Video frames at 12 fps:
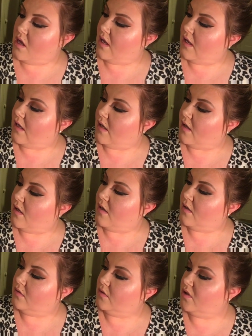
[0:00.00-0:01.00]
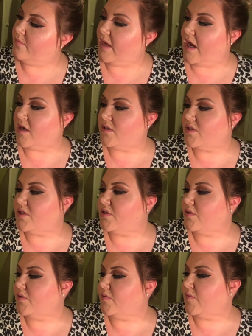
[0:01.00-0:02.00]
Lumiere
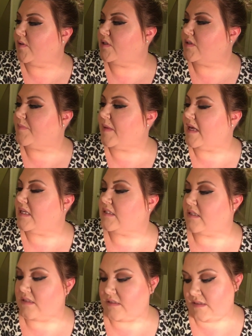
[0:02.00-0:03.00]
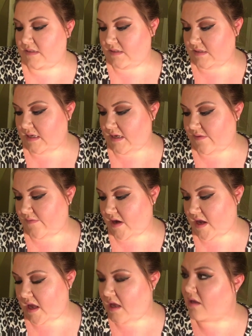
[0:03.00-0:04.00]
2, First Base, and
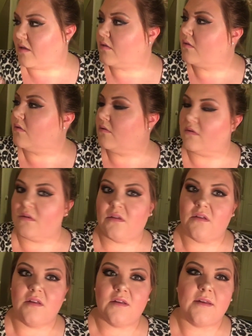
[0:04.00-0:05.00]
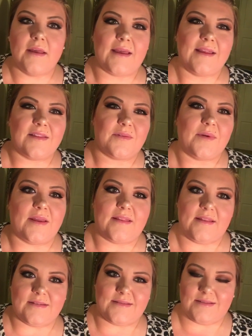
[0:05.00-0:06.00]
Stingray. I hate the way
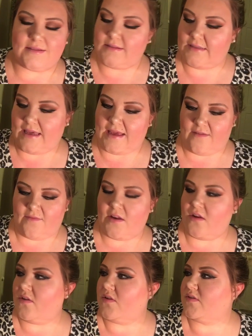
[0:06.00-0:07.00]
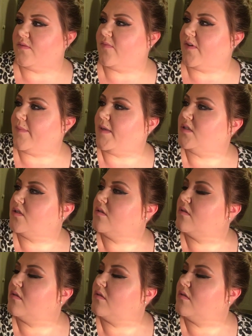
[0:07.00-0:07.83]
these get if you don't use them very much.